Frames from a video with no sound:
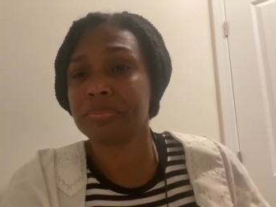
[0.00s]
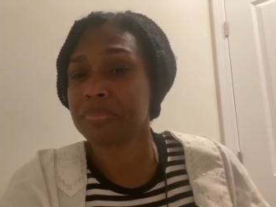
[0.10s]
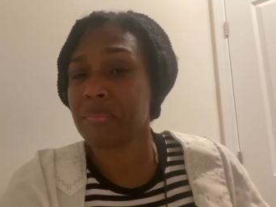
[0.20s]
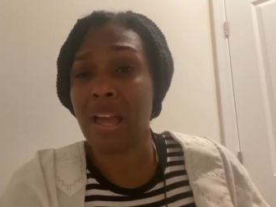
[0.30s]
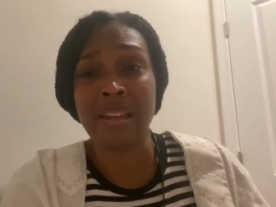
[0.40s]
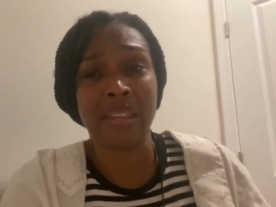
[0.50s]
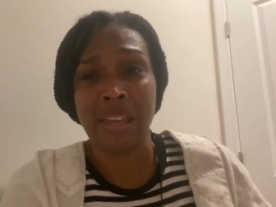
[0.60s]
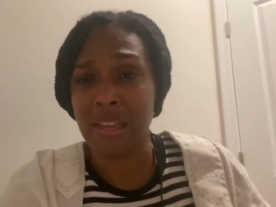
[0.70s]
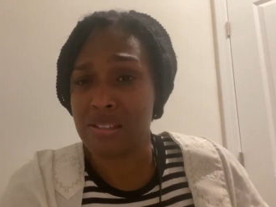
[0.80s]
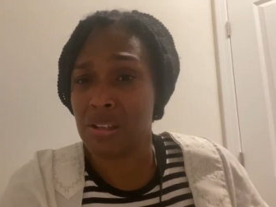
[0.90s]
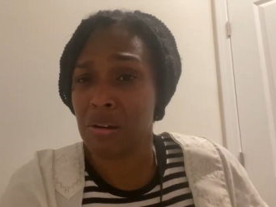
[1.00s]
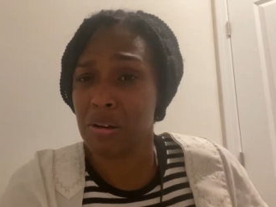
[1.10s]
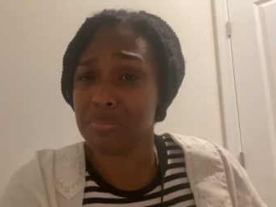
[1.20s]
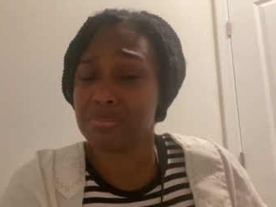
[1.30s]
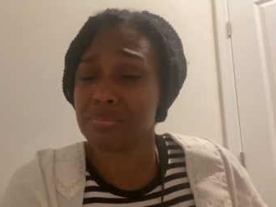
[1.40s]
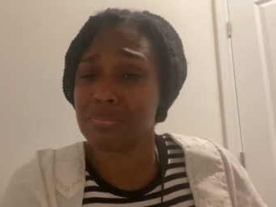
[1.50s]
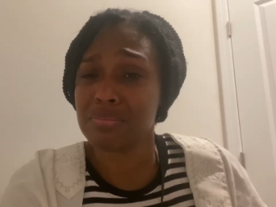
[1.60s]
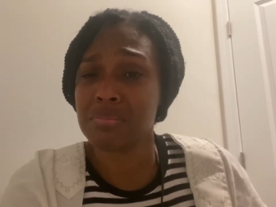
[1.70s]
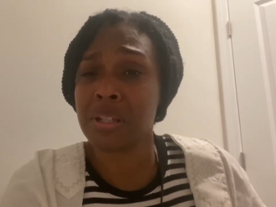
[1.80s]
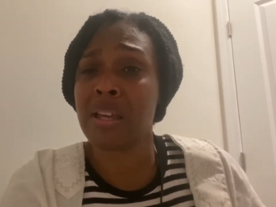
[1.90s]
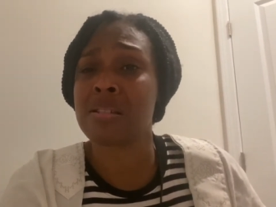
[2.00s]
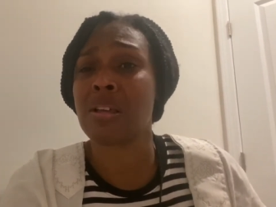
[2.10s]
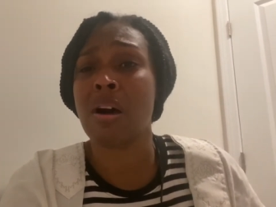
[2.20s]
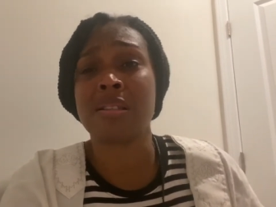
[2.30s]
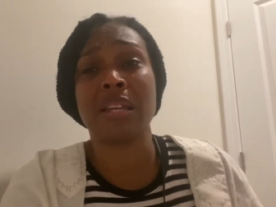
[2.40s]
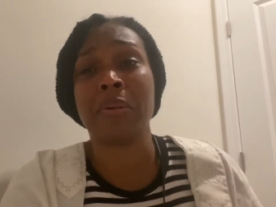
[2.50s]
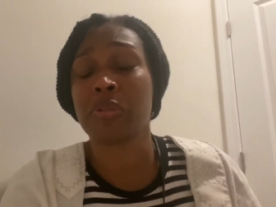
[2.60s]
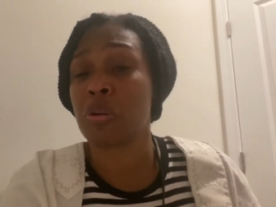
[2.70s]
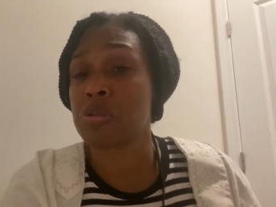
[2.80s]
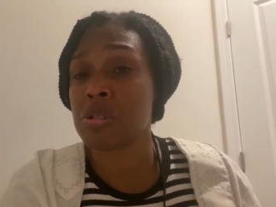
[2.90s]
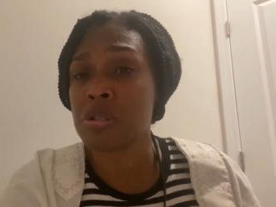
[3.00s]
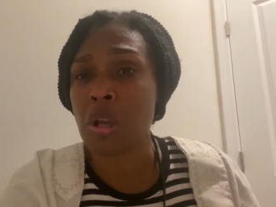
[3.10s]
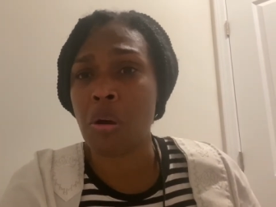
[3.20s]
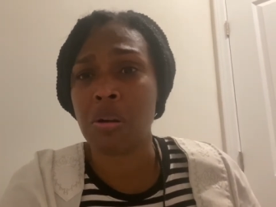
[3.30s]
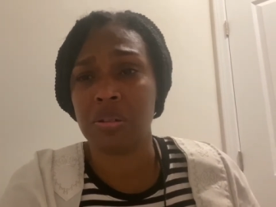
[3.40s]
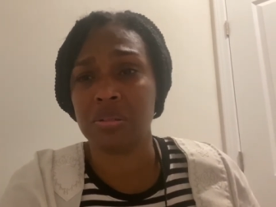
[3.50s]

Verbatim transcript: I can't, y'all. Because God said I'm concerned.